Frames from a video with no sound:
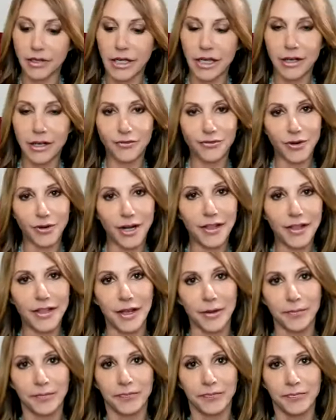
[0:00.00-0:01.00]
get in front of
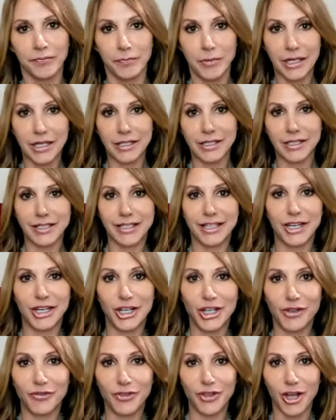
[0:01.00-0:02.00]
them, because it's going to
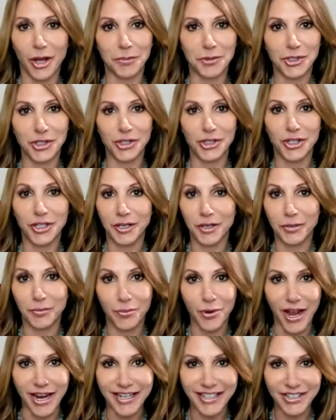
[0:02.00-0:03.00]
give the opportunity to
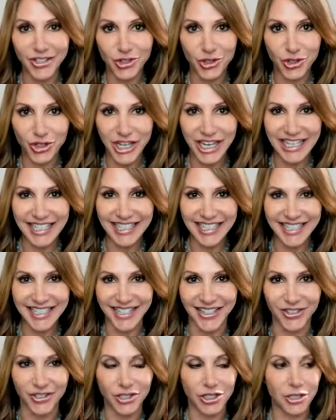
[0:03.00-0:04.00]
practice your dating
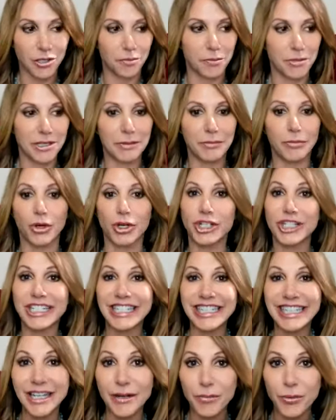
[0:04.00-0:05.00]
skills, to be more
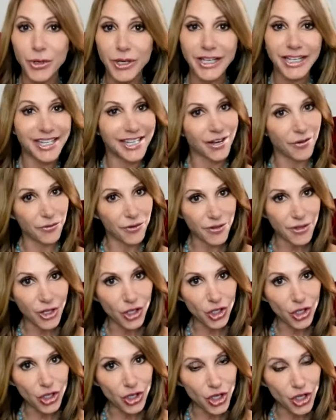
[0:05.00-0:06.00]
deliberate in
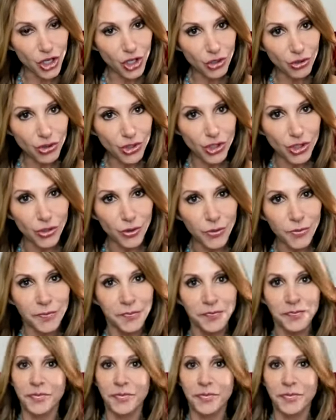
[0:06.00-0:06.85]
everything that you do,